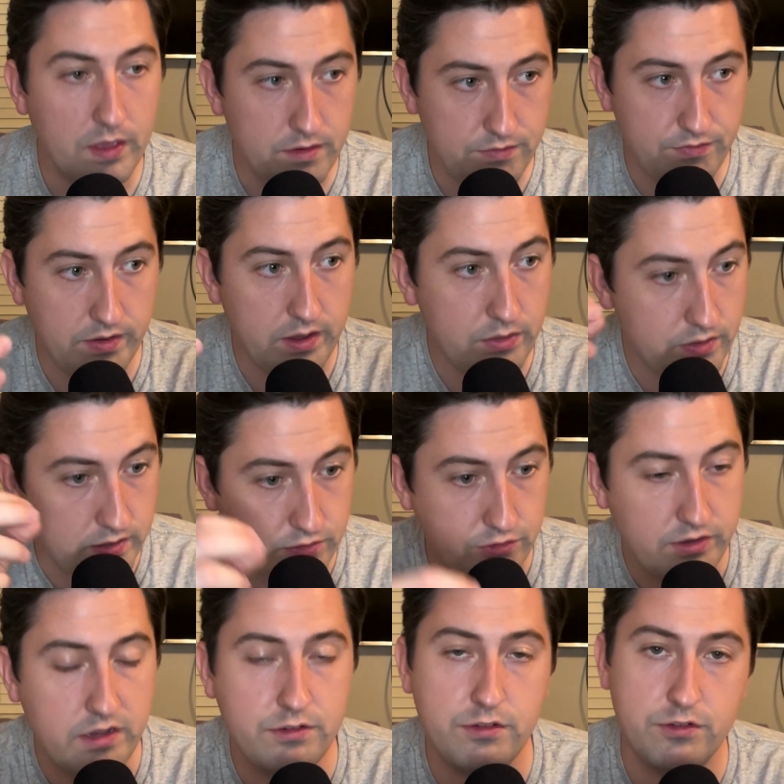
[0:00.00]
Faith in
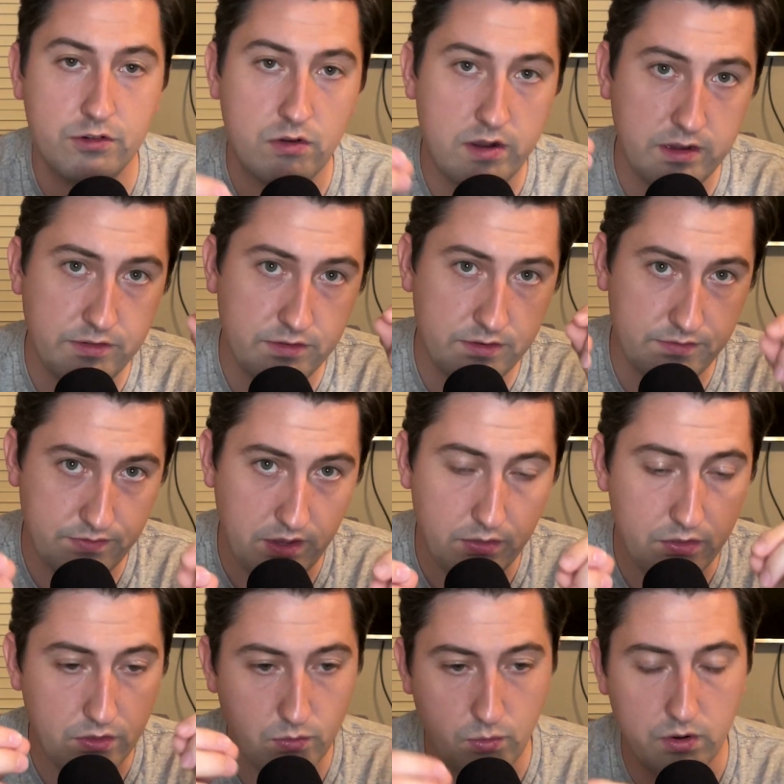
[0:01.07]
Jesus Christ, faith
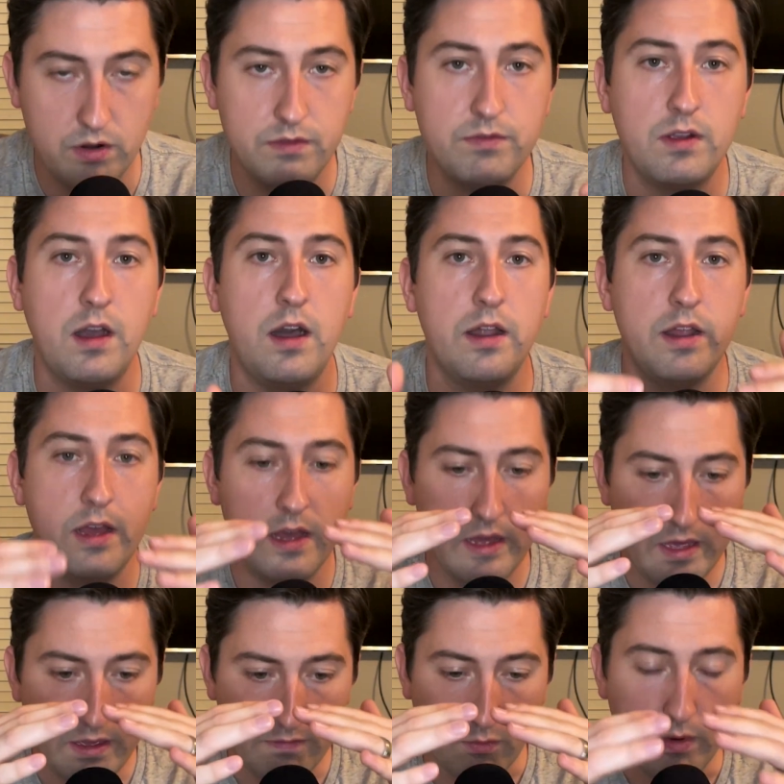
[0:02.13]
in the Word of God.
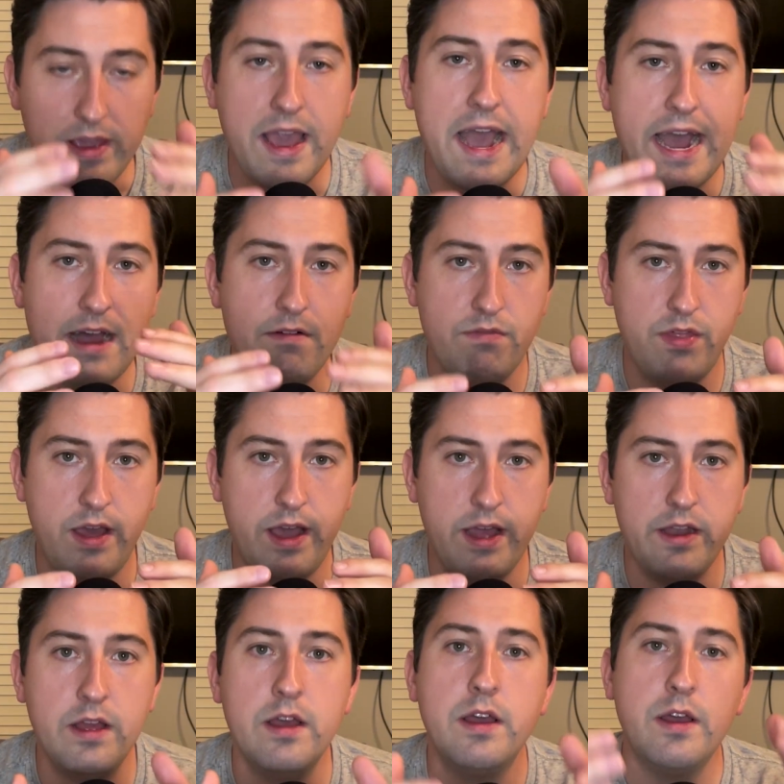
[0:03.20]
If we have that,
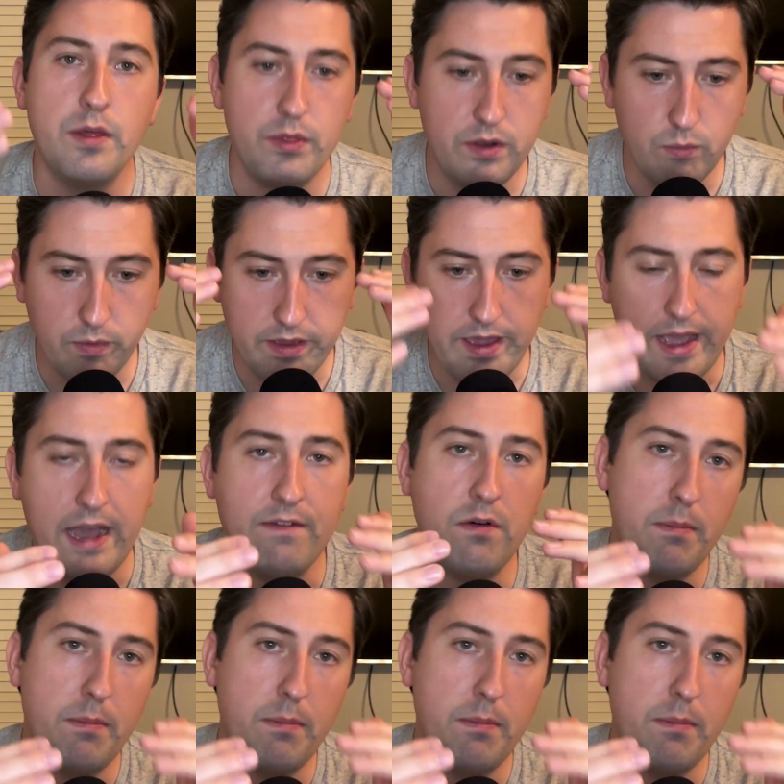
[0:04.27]
then we have a